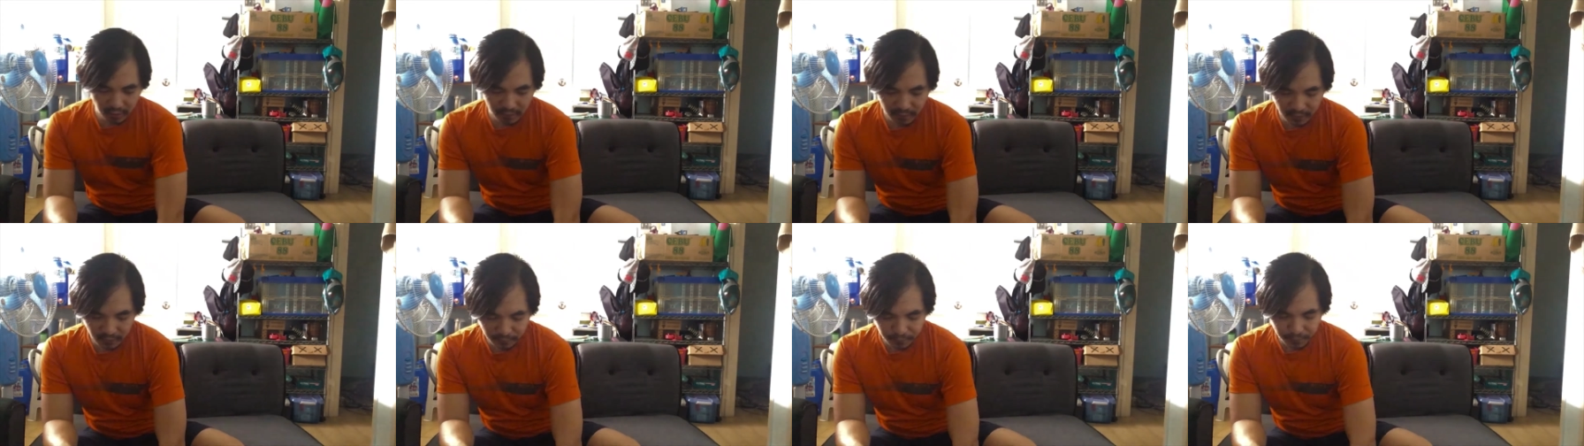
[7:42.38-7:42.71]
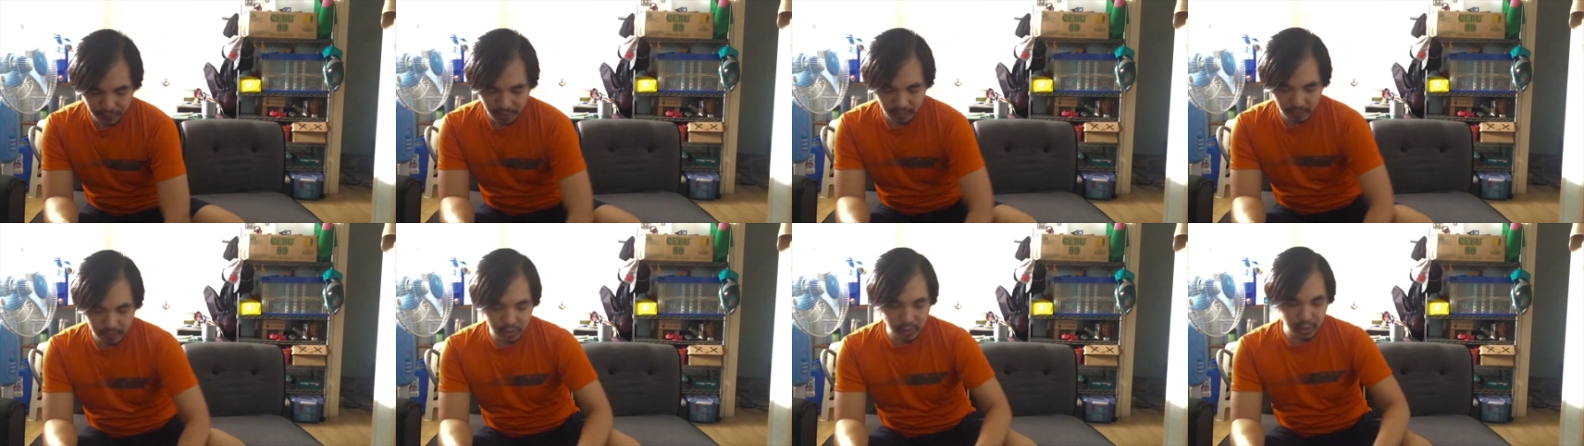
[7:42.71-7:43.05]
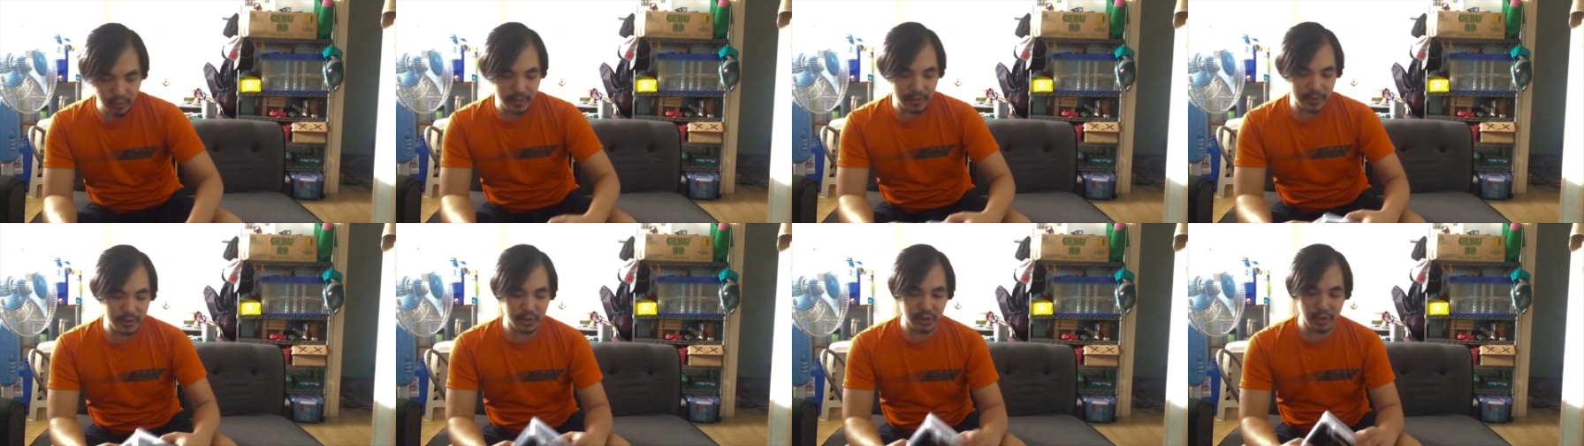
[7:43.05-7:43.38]
from
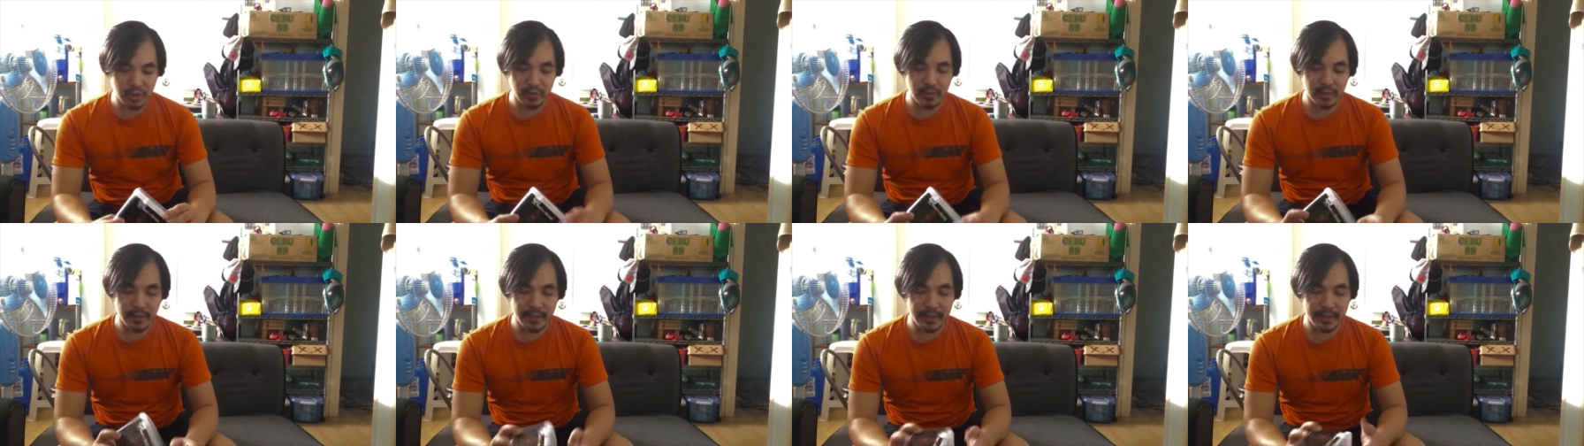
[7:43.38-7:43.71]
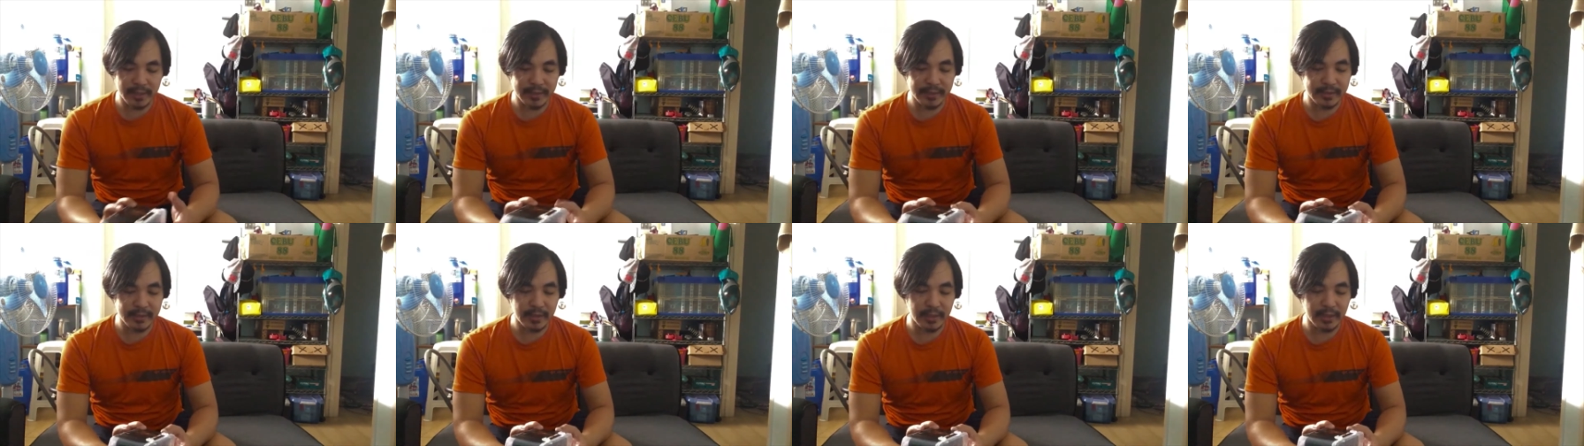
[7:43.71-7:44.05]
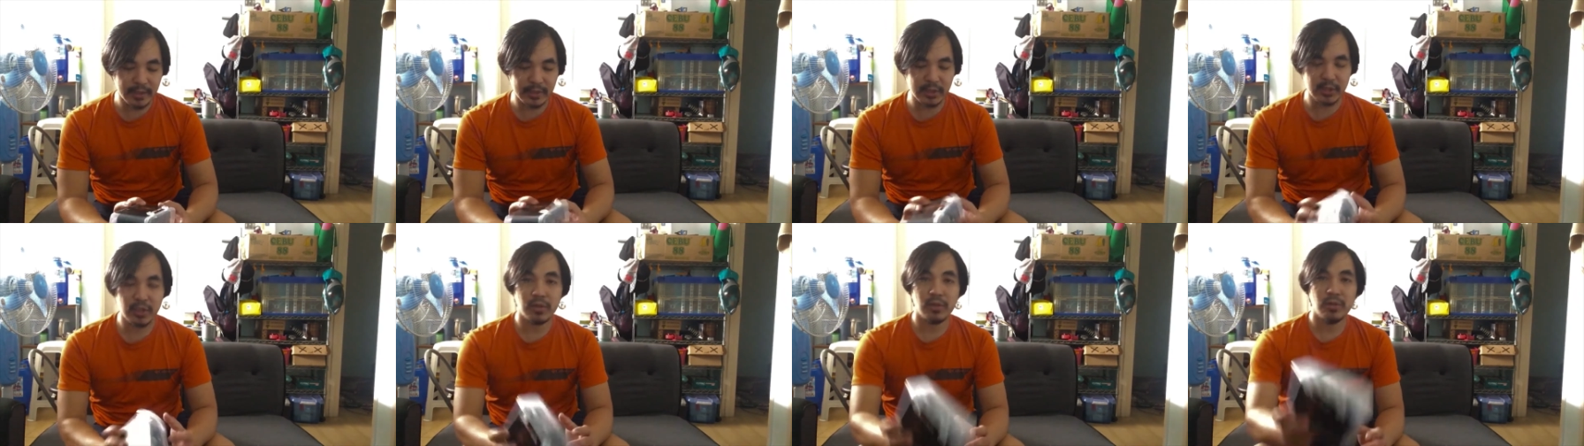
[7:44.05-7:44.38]
NewBeeDrone is this